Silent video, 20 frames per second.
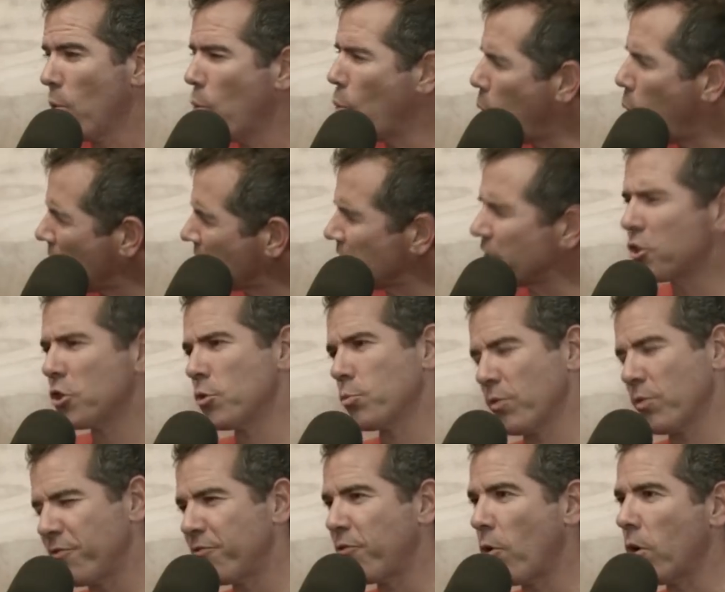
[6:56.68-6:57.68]
What did you
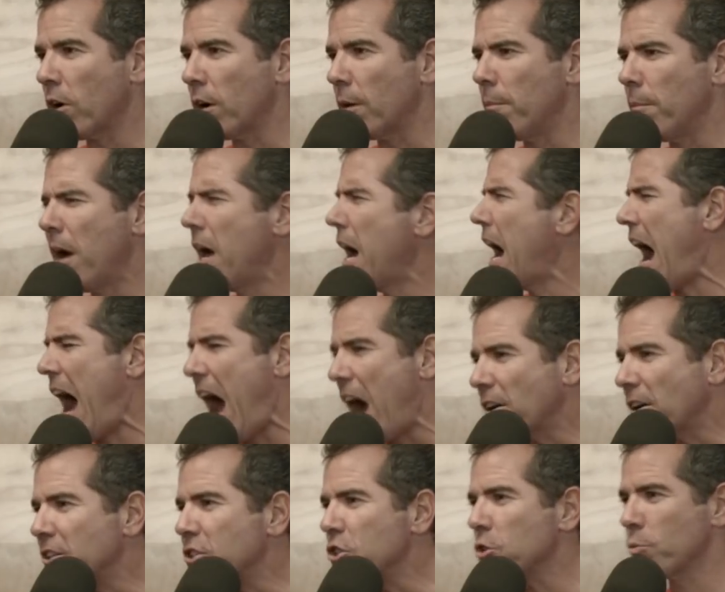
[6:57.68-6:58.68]
reform?
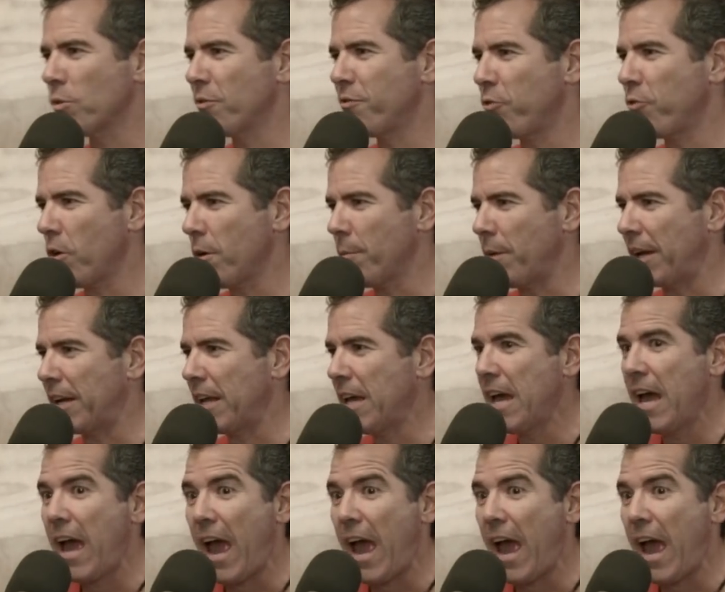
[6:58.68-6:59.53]
How did you reform it?